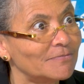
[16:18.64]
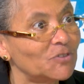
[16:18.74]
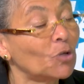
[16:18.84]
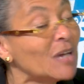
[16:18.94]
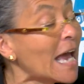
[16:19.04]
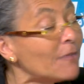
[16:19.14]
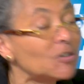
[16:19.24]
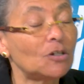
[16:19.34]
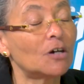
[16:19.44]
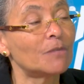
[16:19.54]
So we have
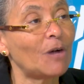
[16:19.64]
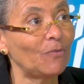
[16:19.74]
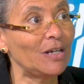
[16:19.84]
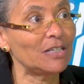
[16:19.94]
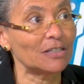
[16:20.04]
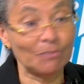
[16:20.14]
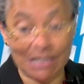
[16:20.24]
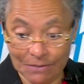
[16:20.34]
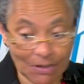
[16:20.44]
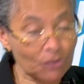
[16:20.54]
to talk about racism
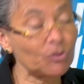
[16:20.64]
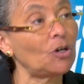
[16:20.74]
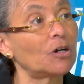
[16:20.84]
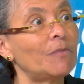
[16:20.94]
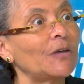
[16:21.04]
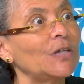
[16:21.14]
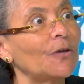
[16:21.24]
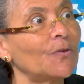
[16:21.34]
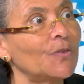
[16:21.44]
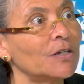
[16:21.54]
even as we talk about the
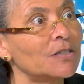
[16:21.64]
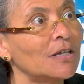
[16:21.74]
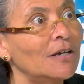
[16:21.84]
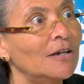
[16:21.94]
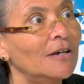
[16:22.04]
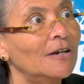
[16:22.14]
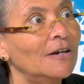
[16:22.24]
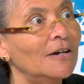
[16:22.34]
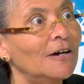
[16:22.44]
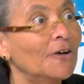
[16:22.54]
other things.
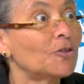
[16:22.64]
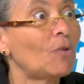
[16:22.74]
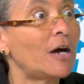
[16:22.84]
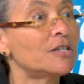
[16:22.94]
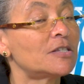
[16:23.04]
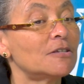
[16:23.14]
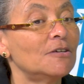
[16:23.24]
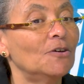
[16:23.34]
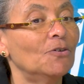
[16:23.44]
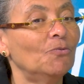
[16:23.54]
Otherwise,
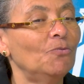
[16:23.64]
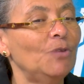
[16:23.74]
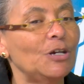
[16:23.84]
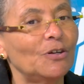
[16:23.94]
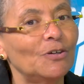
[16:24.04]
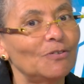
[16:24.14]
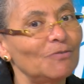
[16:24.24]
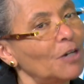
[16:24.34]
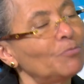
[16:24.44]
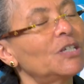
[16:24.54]

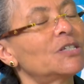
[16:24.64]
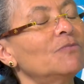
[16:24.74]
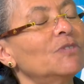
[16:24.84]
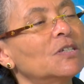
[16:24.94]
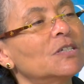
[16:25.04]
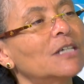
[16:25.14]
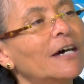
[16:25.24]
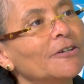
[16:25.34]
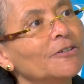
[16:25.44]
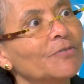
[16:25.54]
we're complicit with the
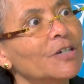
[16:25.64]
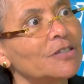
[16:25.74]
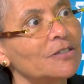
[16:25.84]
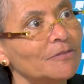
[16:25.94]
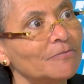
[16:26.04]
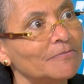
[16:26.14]
denial of racism.